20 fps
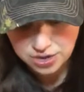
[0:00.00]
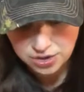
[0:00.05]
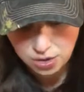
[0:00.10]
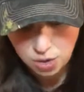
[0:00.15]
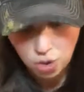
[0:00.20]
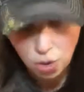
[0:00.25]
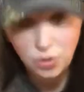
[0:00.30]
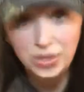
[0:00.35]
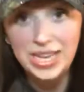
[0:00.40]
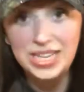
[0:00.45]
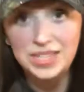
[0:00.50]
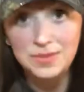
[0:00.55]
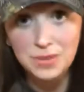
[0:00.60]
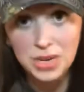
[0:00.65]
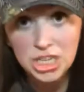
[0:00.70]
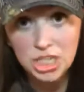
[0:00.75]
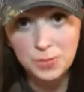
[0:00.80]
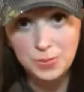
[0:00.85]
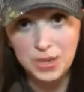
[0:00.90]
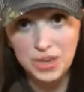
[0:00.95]
to hold as
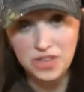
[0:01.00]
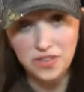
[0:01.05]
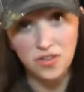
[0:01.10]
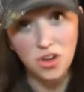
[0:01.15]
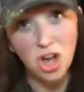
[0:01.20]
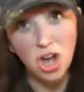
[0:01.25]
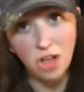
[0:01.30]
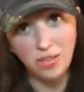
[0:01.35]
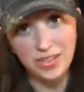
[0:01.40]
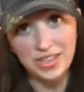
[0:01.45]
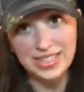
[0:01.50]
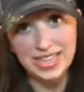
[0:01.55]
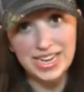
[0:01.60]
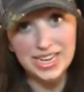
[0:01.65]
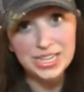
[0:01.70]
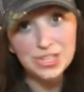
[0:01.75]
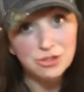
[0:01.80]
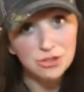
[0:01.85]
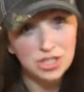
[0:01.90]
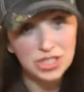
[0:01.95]
much because you've got all this
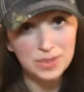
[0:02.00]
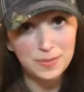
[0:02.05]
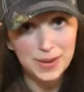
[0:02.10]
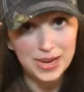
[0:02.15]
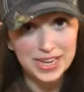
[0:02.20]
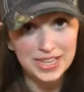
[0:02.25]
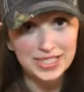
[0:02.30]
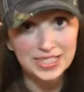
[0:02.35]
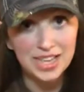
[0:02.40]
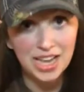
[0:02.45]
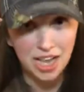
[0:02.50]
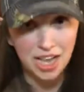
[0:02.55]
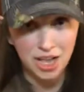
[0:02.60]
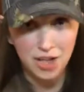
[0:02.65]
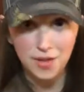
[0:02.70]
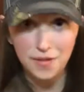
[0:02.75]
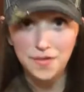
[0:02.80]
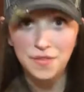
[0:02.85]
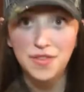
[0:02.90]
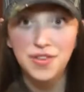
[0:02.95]
extra space
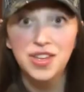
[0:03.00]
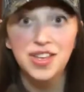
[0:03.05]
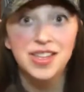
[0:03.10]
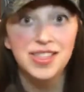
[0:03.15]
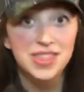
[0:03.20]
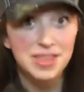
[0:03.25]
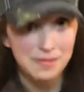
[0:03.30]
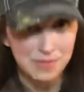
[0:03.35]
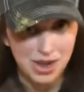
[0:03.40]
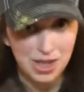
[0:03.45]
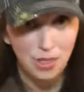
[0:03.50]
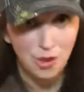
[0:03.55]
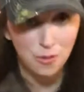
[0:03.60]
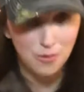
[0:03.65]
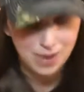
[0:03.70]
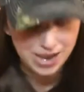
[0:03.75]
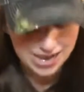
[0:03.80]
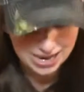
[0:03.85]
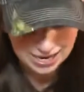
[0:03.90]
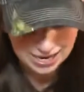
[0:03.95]
of the Mylar bag